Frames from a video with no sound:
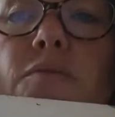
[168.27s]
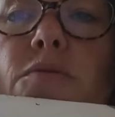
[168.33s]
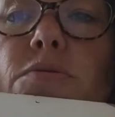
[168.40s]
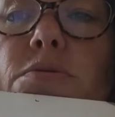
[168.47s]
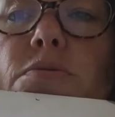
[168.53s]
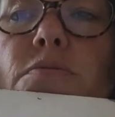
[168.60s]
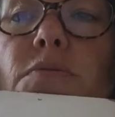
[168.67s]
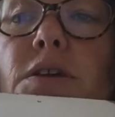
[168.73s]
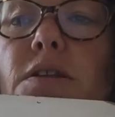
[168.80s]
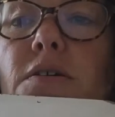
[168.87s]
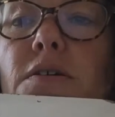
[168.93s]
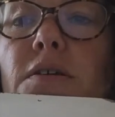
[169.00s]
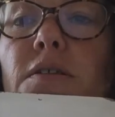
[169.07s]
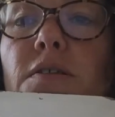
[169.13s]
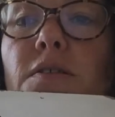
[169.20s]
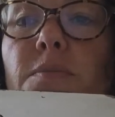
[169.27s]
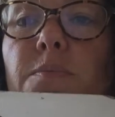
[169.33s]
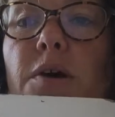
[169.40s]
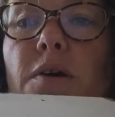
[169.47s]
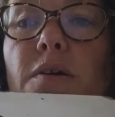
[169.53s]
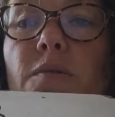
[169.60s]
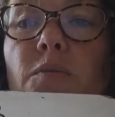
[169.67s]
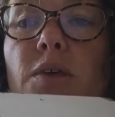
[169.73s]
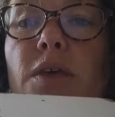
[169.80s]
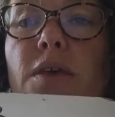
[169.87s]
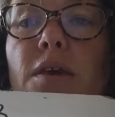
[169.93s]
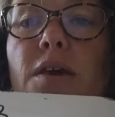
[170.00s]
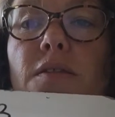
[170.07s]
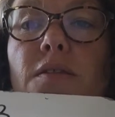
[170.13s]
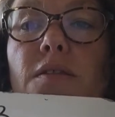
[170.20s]
we've got 3/9, but we
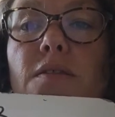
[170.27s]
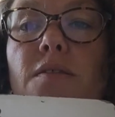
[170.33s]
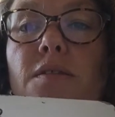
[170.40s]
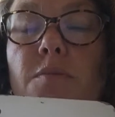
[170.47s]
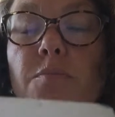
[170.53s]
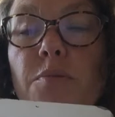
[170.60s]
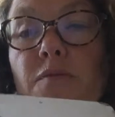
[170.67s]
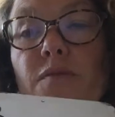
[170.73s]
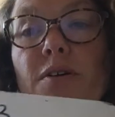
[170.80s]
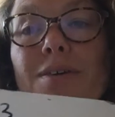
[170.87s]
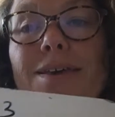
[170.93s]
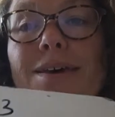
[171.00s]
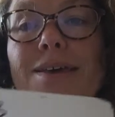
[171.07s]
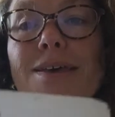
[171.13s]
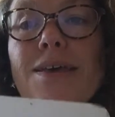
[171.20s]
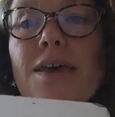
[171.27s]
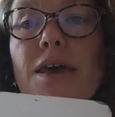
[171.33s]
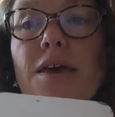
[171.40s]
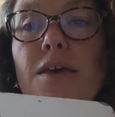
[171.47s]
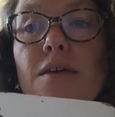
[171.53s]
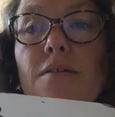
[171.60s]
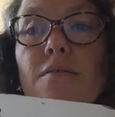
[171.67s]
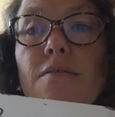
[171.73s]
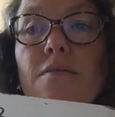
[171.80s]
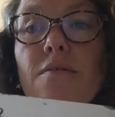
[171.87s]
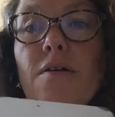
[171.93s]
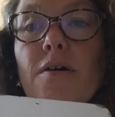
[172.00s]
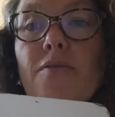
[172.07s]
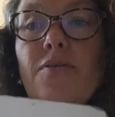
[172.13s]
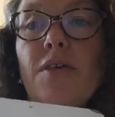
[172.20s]
can simplify that again,
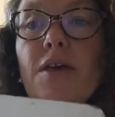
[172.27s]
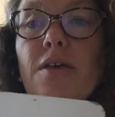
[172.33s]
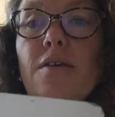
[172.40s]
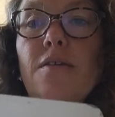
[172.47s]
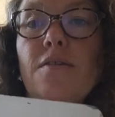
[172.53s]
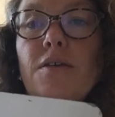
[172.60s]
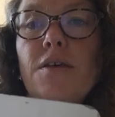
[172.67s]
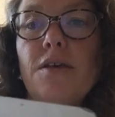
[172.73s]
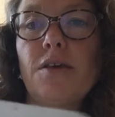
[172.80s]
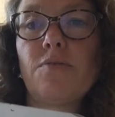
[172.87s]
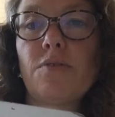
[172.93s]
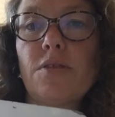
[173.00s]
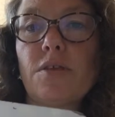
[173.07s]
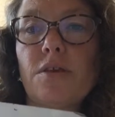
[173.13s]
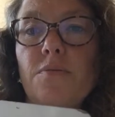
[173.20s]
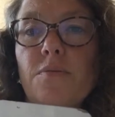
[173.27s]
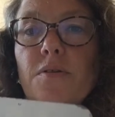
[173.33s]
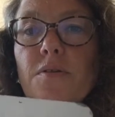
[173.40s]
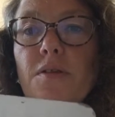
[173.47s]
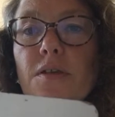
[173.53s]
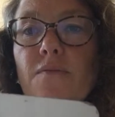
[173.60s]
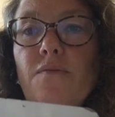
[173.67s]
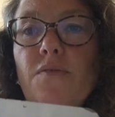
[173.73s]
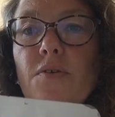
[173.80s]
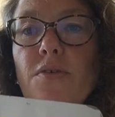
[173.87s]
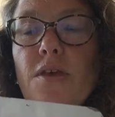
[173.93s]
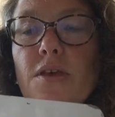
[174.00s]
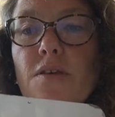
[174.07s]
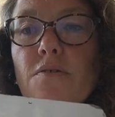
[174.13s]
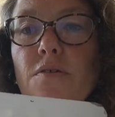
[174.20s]
and that is the key with these ones. If you
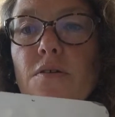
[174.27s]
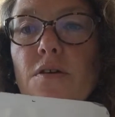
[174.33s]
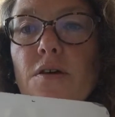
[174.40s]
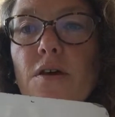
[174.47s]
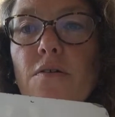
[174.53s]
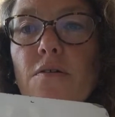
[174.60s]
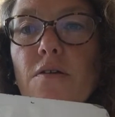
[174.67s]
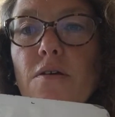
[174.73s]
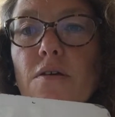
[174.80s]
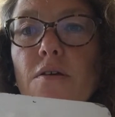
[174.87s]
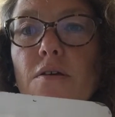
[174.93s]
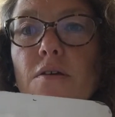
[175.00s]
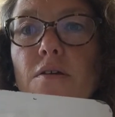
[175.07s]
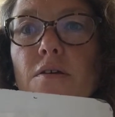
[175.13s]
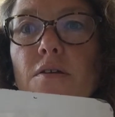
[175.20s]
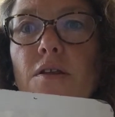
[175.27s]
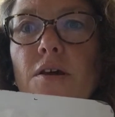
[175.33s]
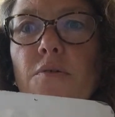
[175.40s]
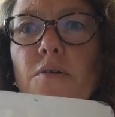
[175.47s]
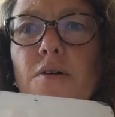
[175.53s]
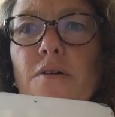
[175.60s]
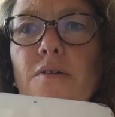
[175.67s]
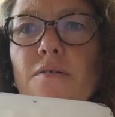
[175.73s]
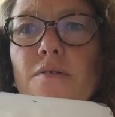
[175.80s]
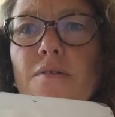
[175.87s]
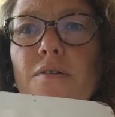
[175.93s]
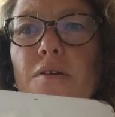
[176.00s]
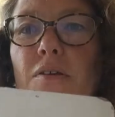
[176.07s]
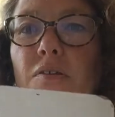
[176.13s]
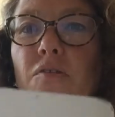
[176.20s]
think you can go lower,
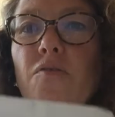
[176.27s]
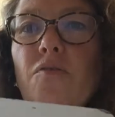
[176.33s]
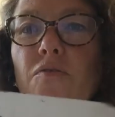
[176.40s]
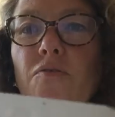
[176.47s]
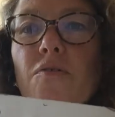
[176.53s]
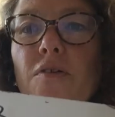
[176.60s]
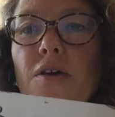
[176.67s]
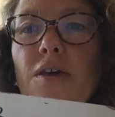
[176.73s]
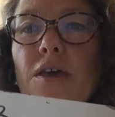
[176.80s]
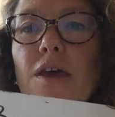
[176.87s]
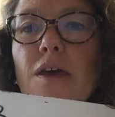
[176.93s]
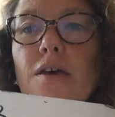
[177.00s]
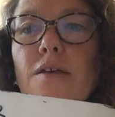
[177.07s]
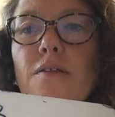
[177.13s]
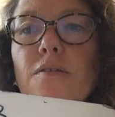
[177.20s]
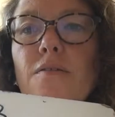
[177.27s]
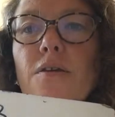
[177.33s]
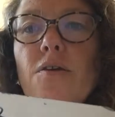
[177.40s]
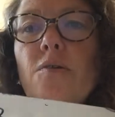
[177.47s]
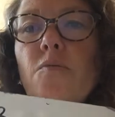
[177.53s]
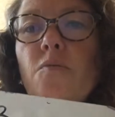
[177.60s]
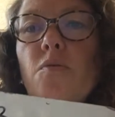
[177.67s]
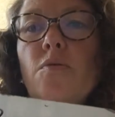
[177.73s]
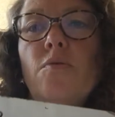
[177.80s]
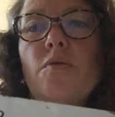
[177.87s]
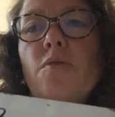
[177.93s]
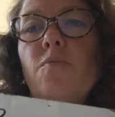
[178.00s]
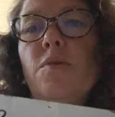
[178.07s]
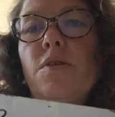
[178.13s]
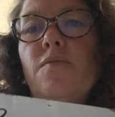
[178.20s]
try again. So what
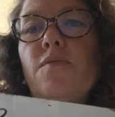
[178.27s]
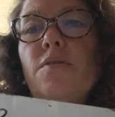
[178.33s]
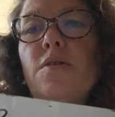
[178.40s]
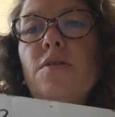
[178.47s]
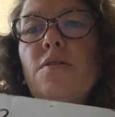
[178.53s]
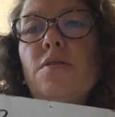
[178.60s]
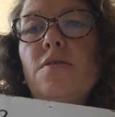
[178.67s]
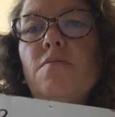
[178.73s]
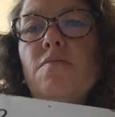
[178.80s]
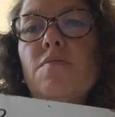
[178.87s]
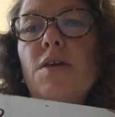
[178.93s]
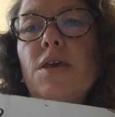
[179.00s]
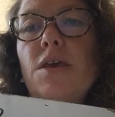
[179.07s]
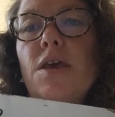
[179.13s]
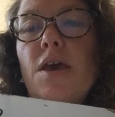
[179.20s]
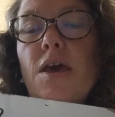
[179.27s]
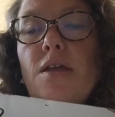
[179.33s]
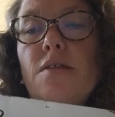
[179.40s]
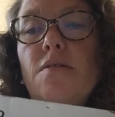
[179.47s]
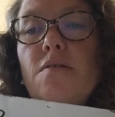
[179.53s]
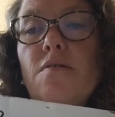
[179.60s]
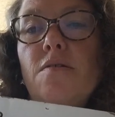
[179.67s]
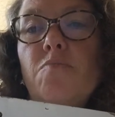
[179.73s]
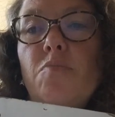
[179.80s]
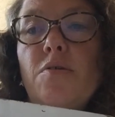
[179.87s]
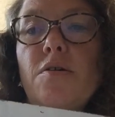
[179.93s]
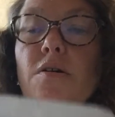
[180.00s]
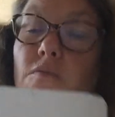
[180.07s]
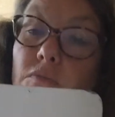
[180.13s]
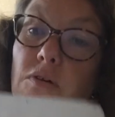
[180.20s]
can we divide 3 and 9
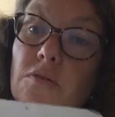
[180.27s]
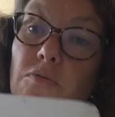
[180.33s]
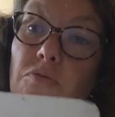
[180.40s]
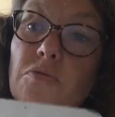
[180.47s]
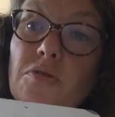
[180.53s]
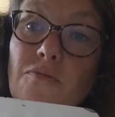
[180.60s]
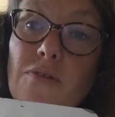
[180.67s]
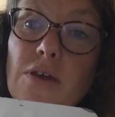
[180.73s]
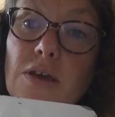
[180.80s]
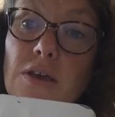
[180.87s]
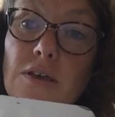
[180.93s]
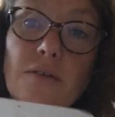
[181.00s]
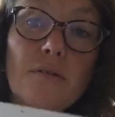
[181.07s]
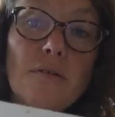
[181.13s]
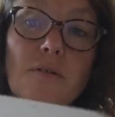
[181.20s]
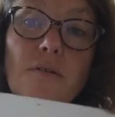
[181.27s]
by? Well, 3.